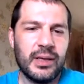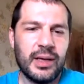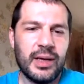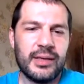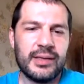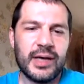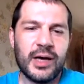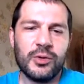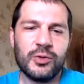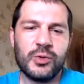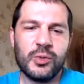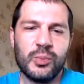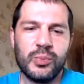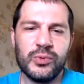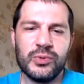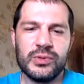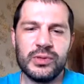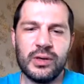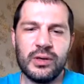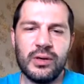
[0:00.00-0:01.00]
and how to
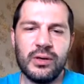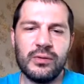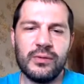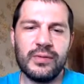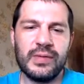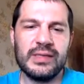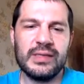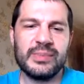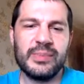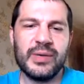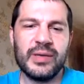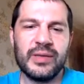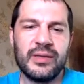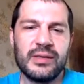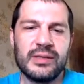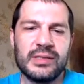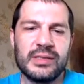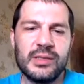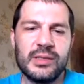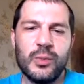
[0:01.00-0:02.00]
put all of these
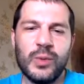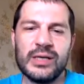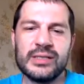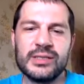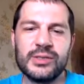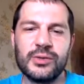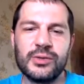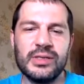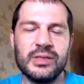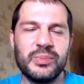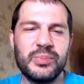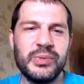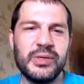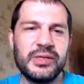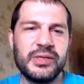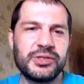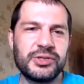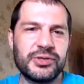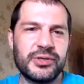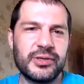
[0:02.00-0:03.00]
methods in one solid
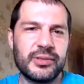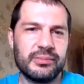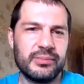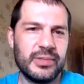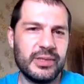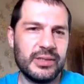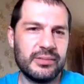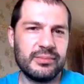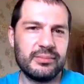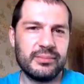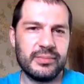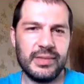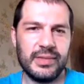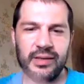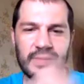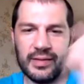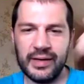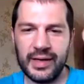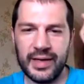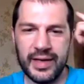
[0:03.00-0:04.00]
picture in
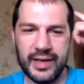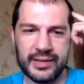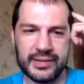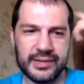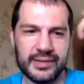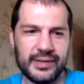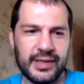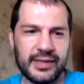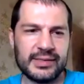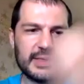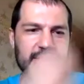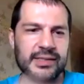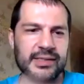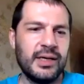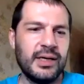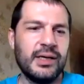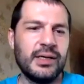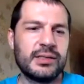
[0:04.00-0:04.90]
the head? Yes.